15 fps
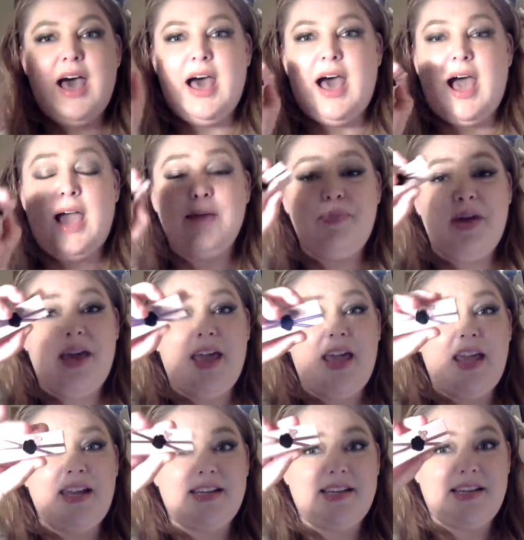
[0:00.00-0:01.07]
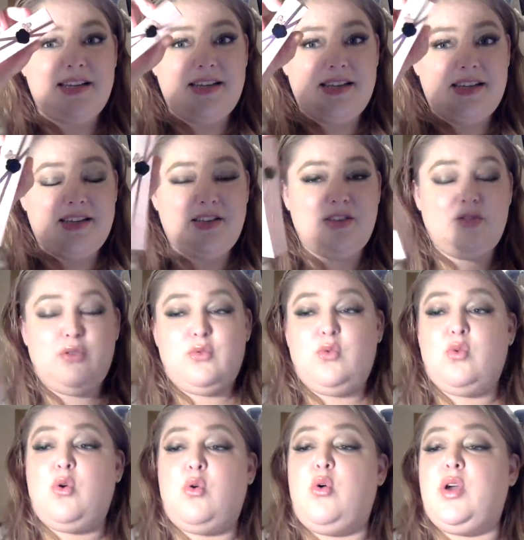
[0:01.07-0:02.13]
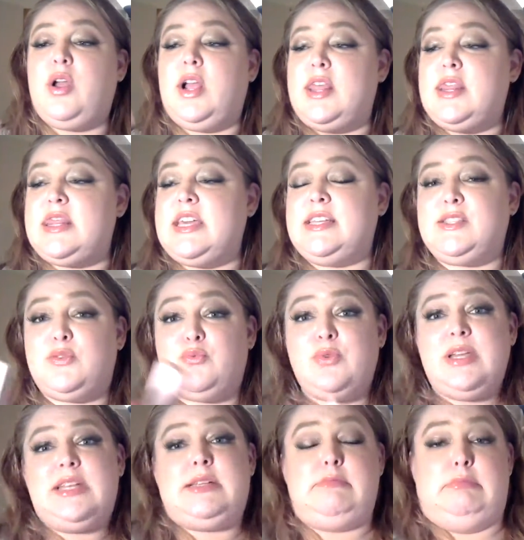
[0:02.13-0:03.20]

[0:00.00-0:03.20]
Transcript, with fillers: I paid, or this re,